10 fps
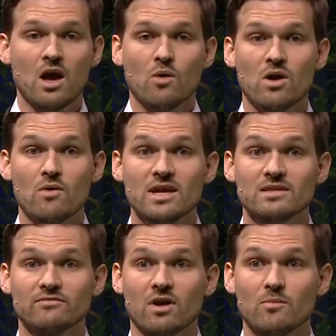were
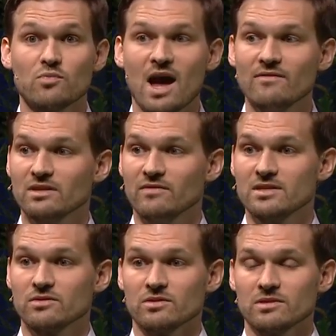raised from private
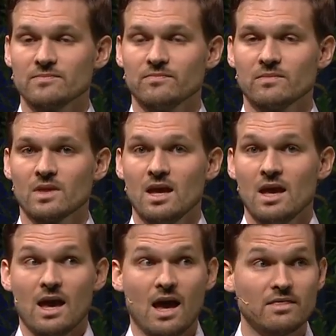investors.
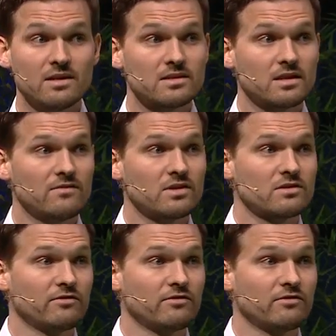And this gives us